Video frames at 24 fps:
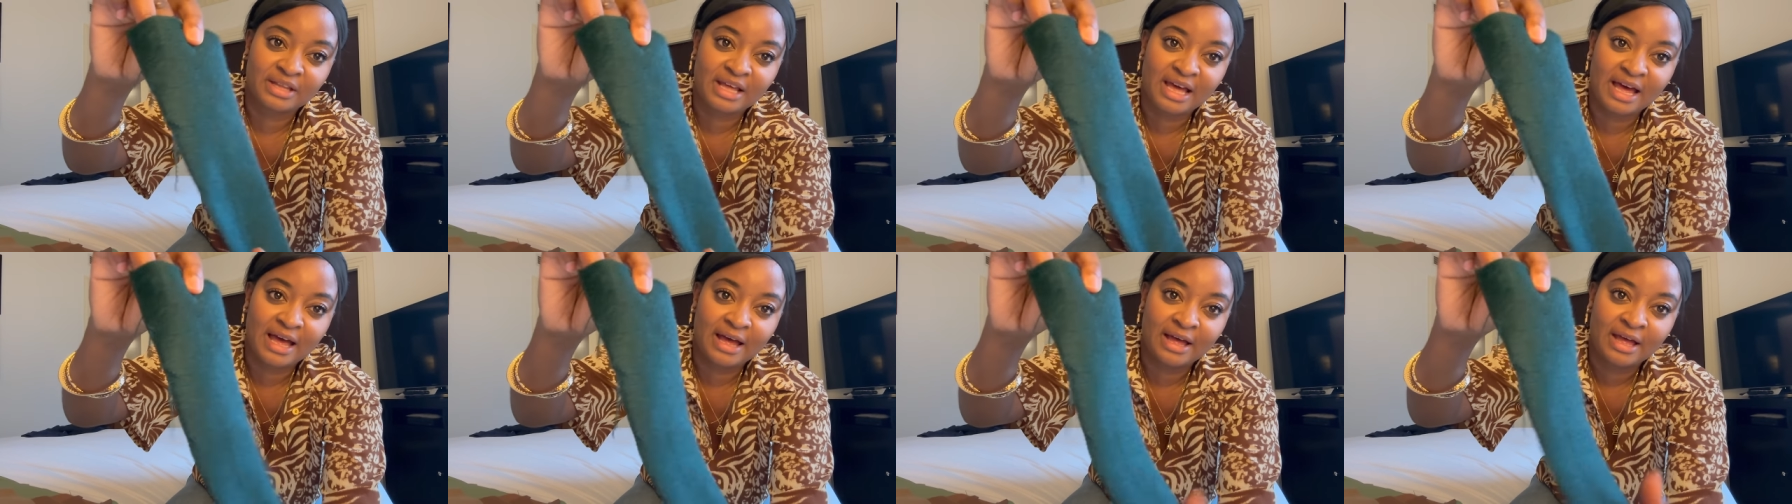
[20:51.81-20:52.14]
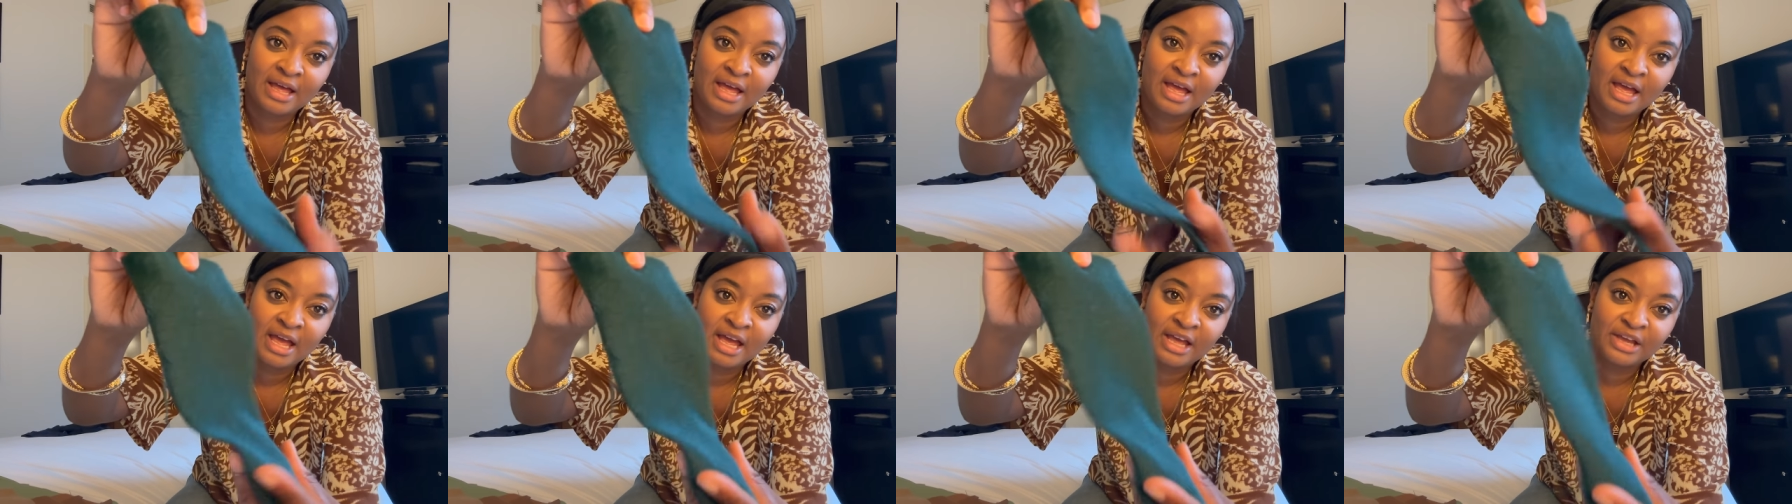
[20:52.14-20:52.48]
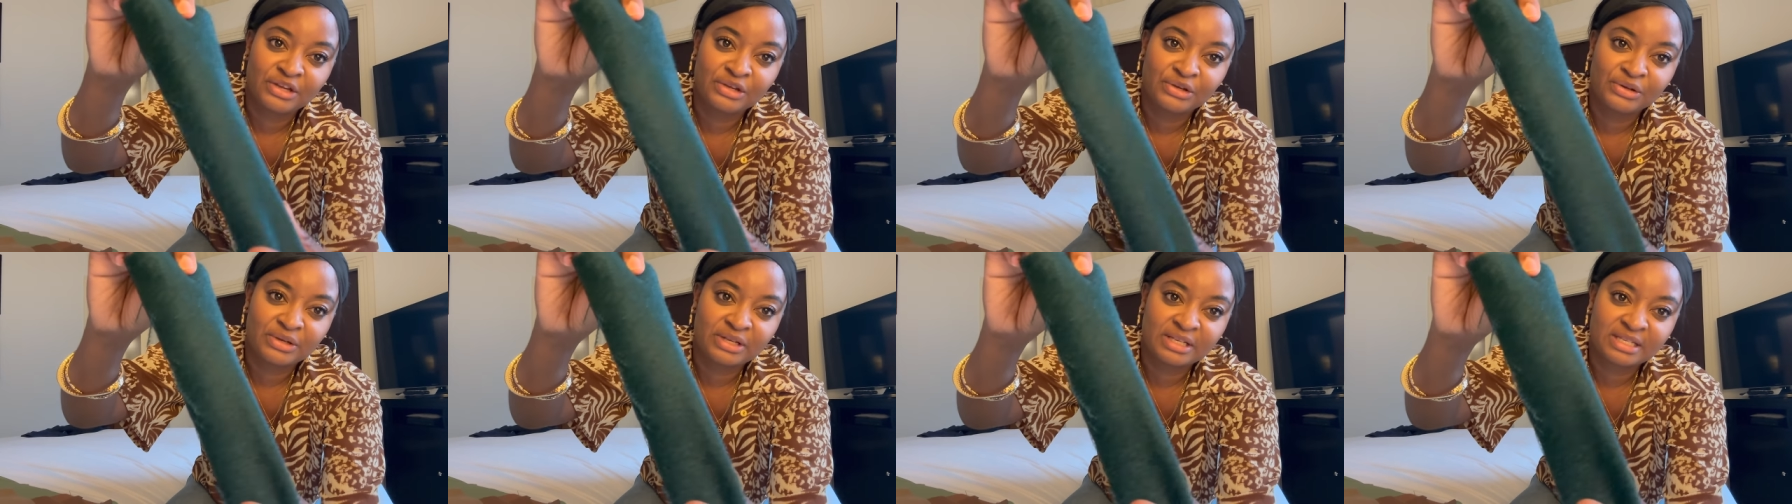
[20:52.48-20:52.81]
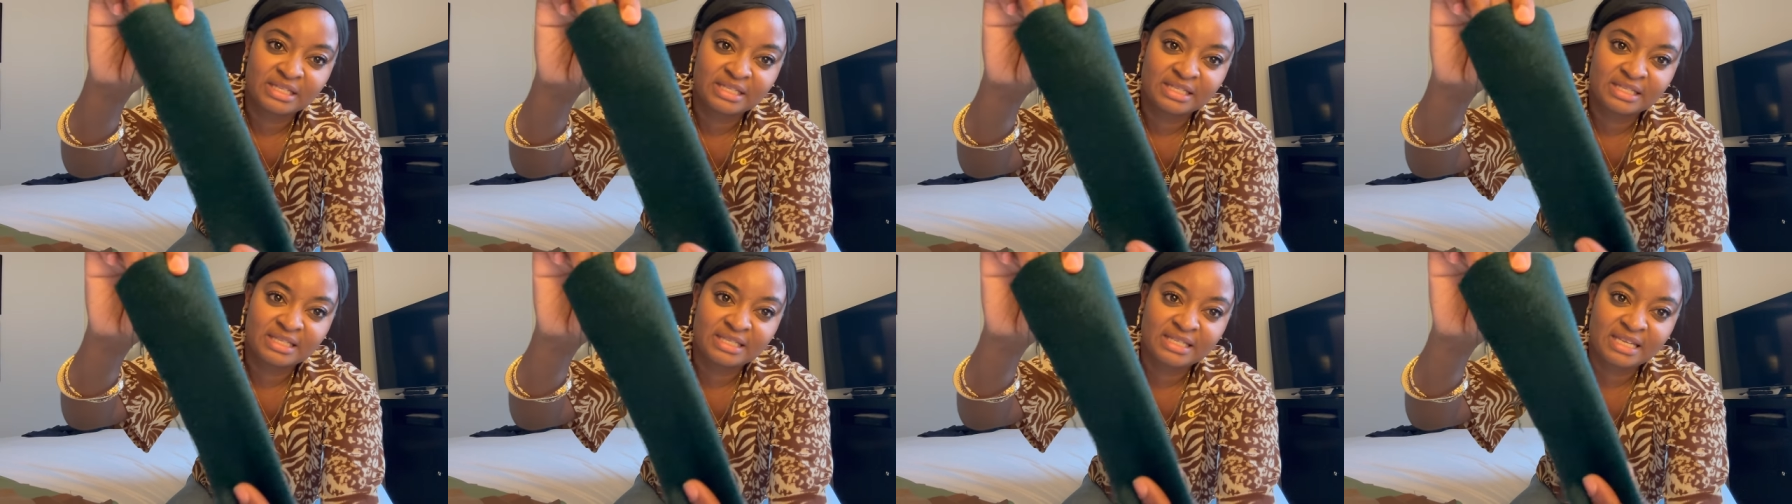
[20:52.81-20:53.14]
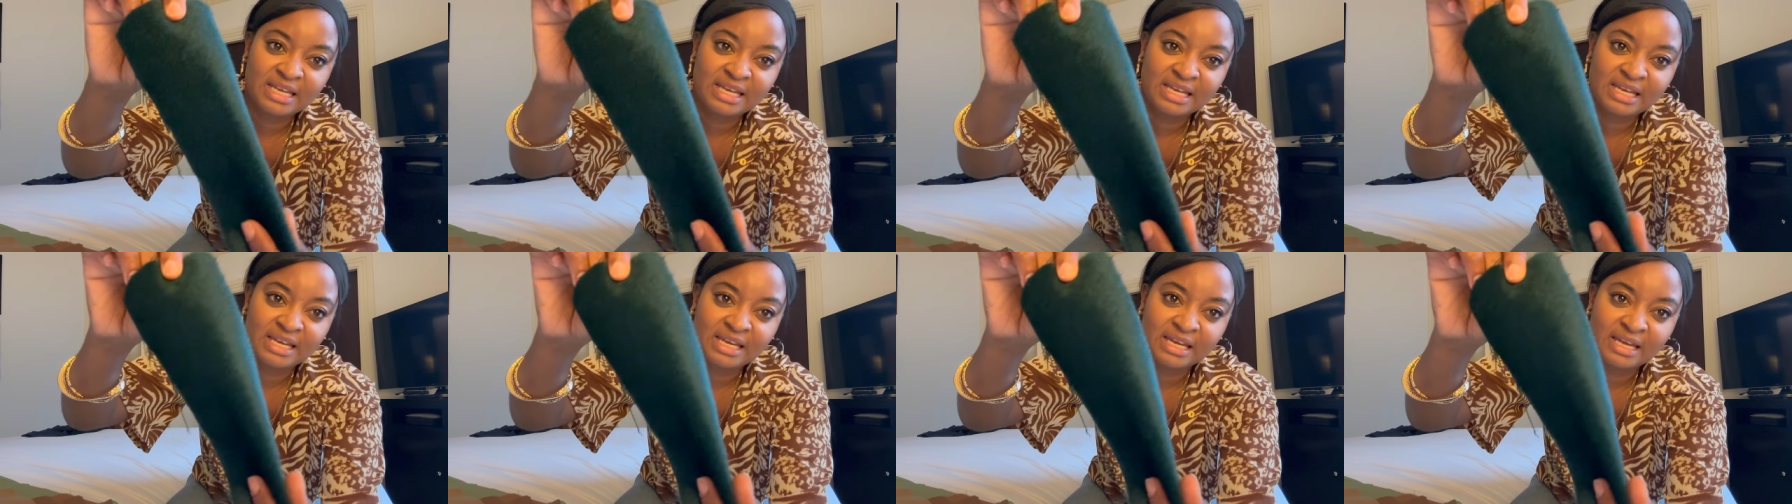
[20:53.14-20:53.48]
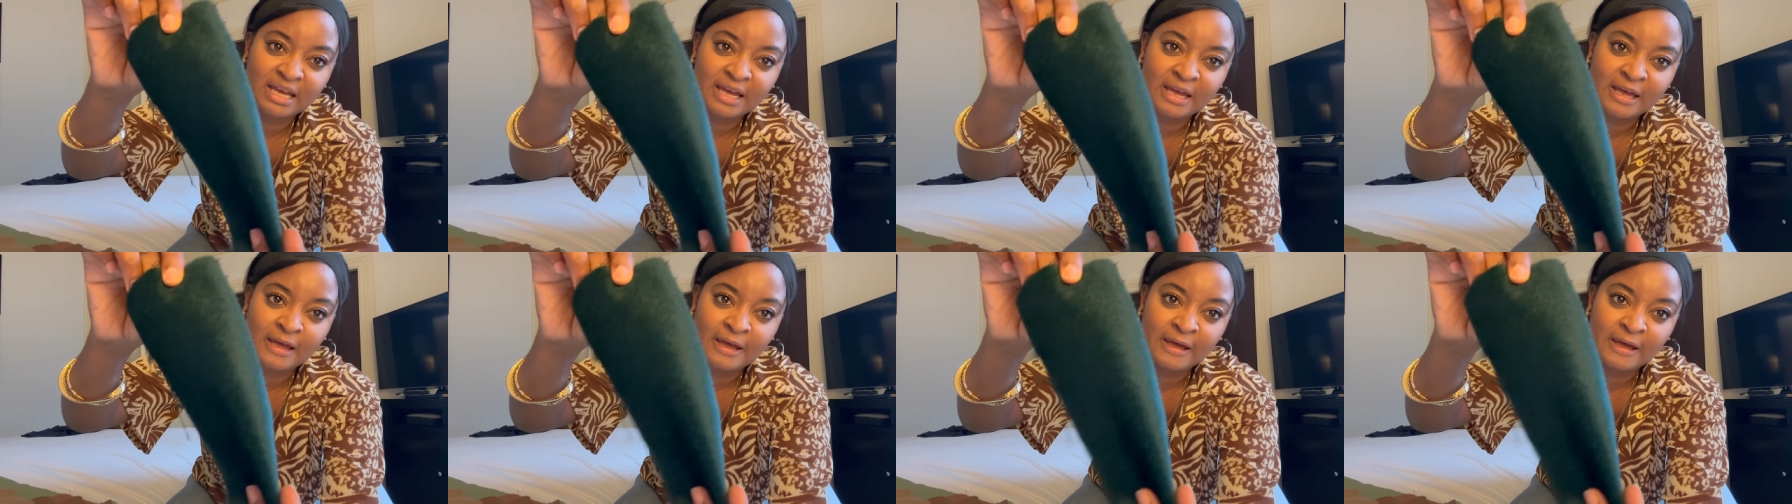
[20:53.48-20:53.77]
that and you can see